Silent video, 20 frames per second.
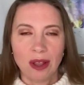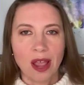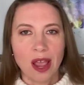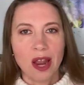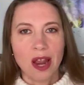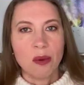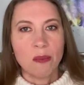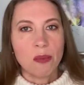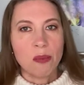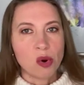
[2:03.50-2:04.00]

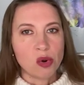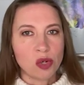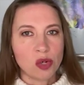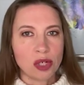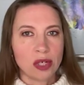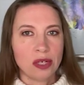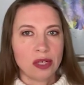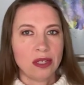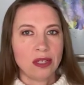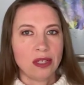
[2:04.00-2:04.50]
and
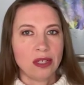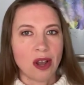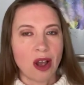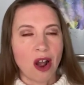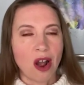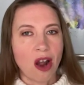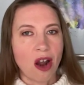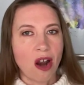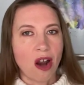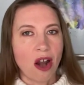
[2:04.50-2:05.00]
emotions
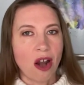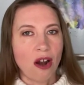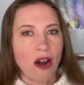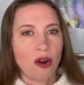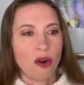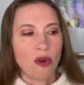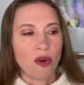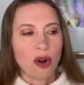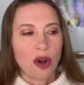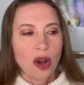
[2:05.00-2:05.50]

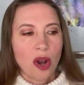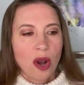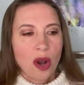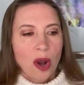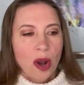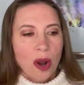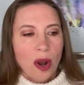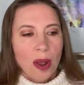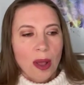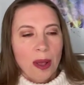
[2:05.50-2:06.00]
are
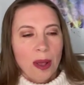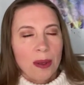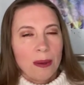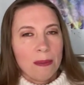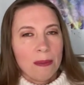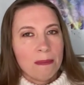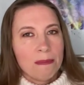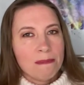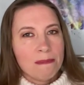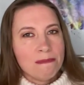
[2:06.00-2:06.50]

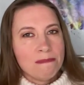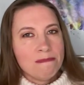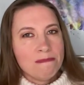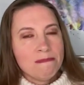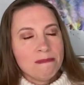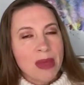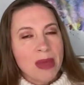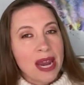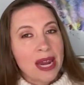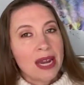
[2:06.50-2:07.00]

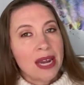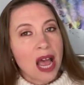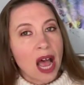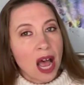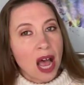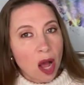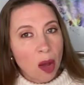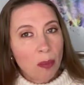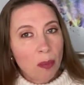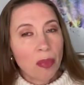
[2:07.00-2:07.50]
made
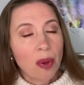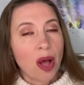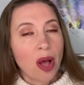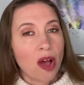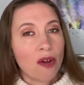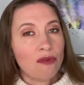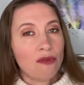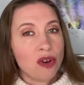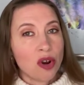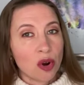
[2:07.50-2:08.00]
up
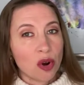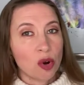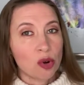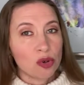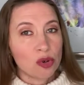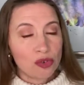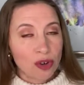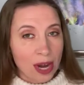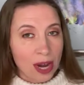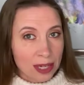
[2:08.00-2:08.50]
of
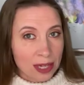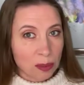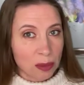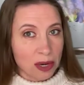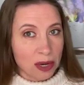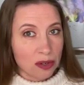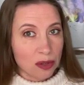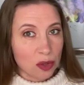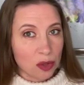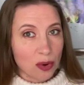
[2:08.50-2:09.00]

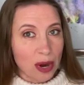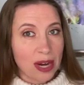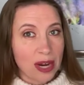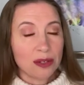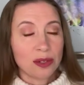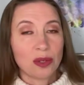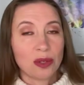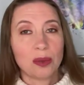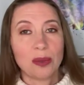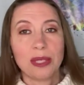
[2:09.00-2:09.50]
neurotransmitters,
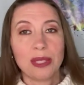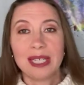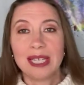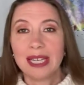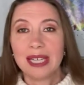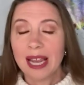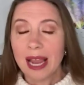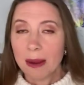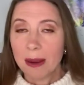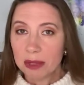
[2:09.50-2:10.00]
right? So it's
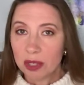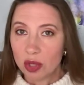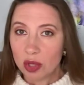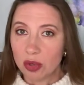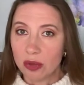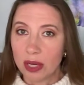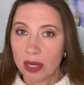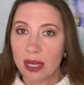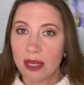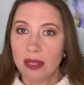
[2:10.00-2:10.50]

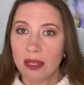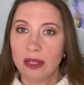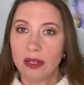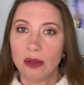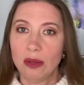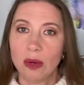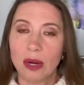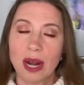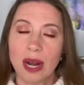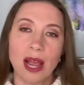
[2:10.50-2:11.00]
chemistry.
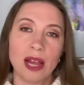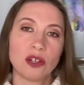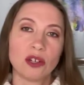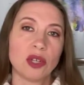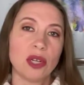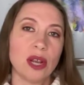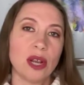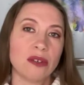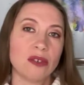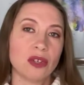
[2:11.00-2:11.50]
You can
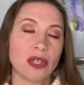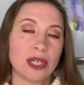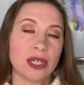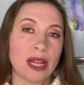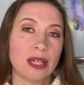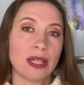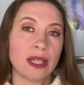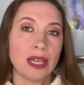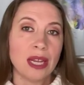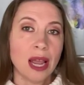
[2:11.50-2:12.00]
actually
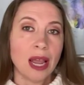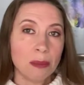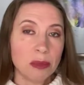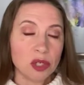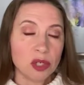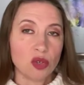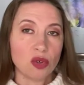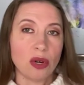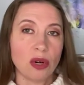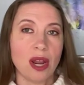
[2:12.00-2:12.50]
understand the
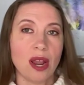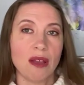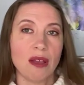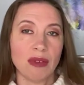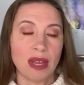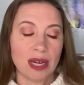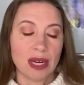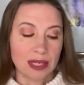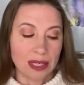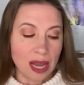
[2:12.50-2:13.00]
chemistry of
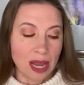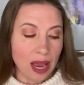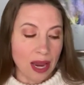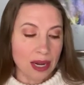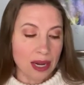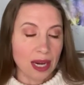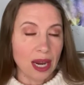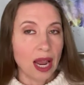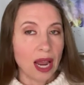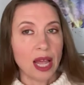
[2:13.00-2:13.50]

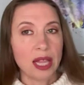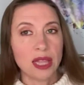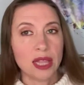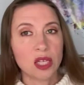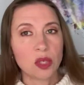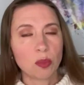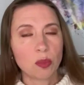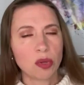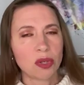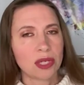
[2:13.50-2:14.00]
anxiety. And
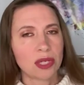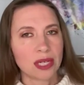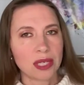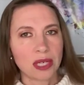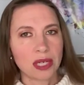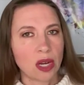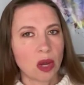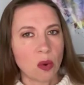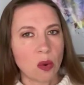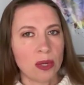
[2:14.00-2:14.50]
this book
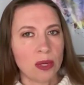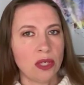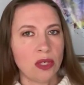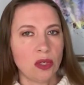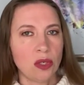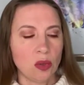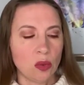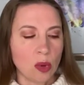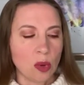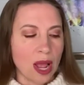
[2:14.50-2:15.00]
doesn't go
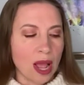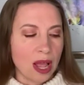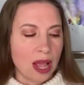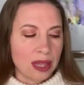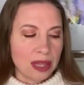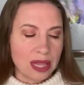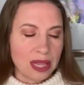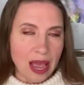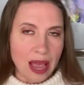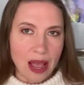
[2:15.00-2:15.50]
into
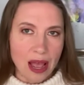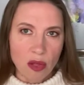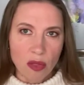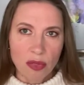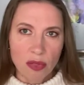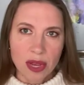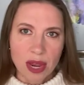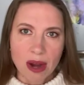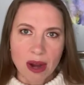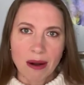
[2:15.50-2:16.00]
the
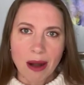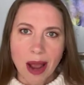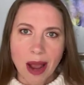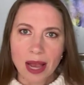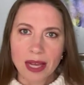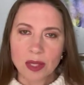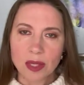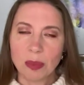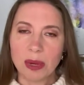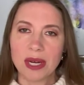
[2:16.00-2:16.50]
healthcare
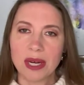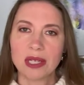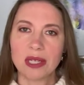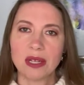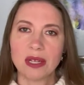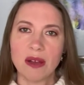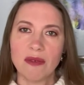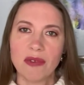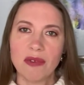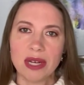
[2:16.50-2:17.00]
aspects
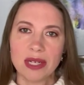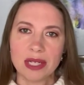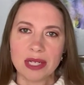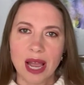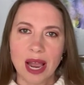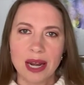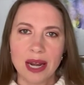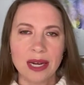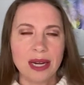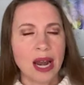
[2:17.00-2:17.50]
of
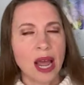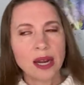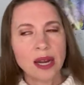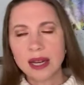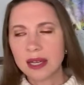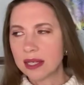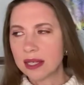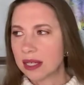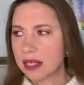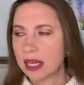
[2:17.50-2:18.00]
anxiety, not
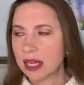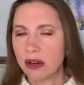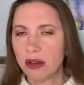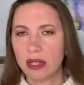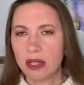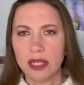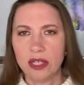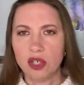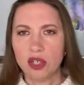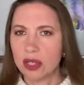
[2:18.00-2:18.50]

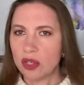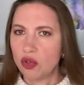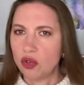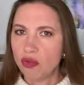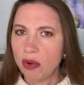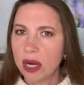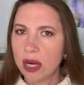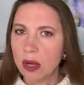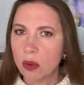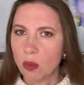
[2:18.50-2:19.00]
necessarily just
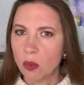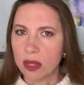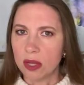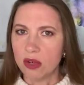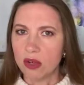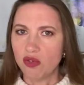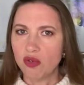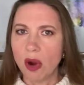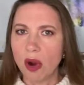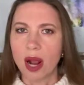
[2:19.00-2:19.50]
treating with a
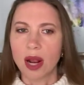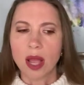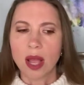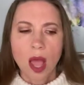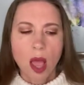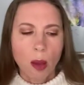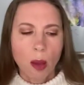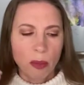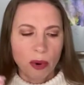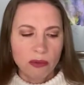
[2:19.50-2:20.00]
drug,
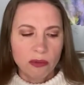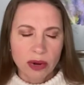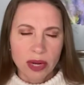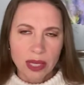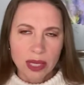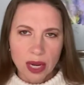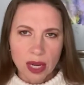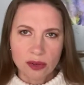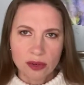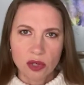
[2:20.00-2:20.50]
but
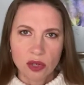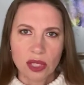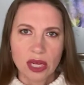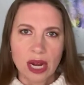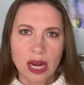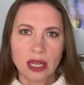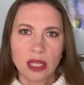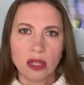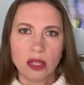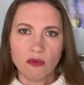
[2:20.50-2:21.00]
really
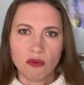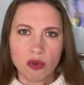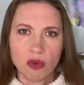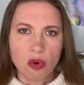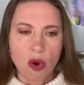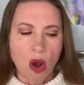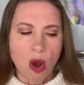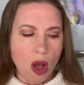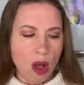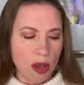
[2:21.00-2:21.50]
understanding the root
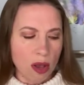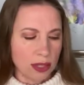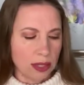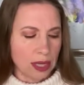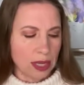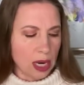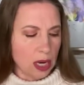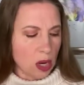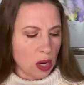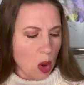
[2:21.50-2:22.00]
cause.
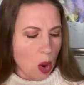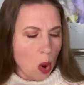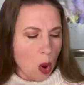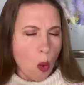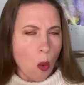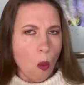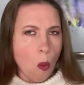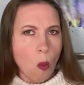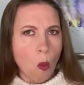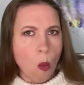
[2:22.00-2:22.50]
Like,
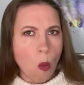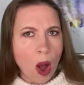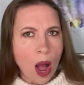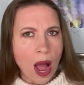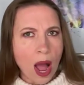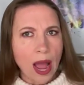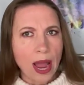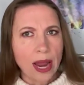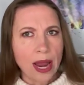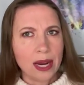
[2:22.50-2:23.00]

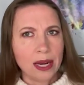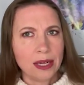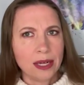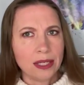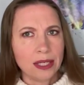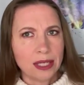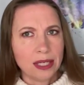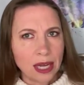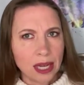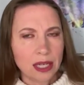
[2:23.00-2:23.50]
why
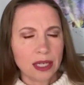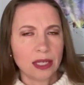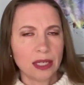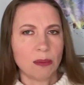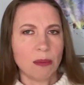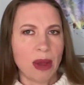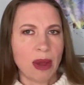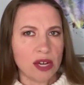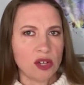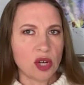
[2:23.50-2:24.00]
does
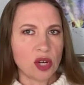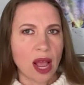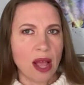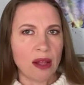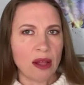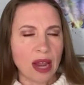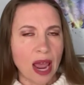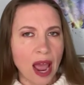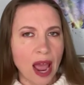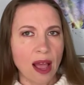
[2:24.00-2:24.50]
my
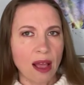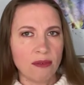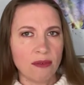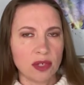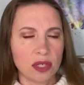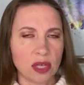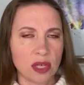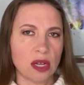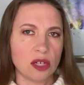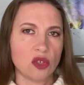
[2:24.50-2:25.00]
child have
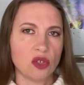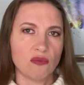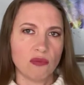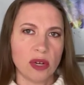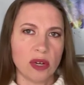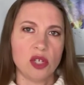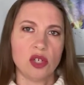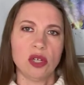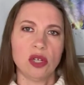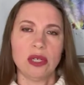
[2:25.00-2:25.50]
such
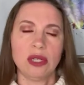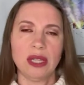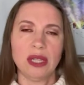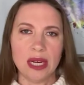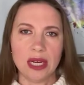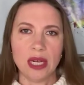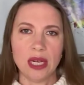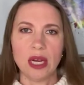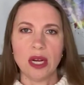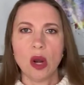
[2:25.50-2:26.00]
rigid
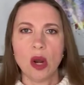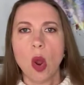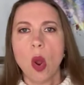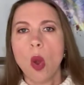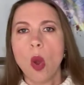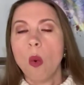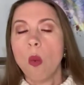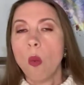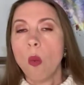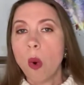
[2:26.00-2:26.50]
thinking?
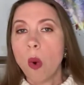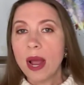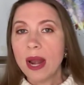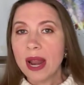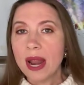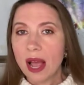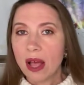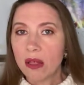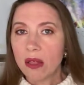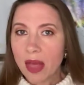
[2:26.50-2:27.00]
What
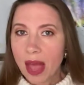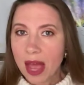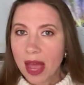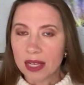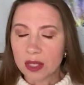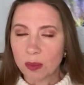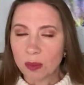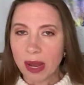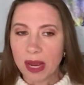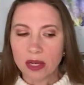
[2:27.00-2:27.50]
health
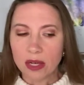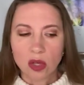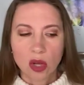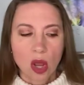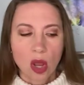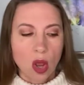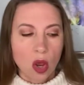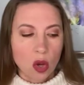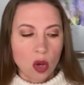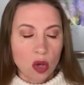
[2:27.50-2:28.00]
aspect
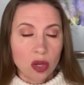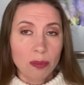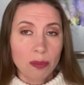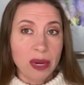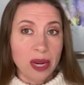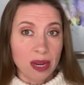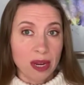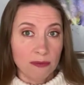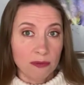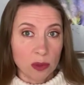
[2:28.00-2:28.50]
could
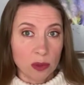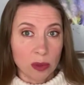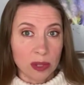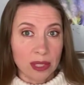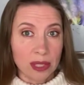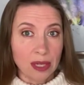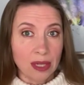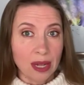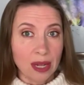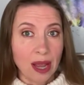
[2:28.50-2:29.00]
be
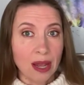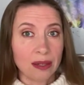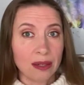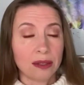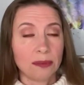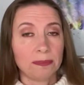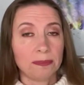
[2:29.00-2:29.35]
influencing that?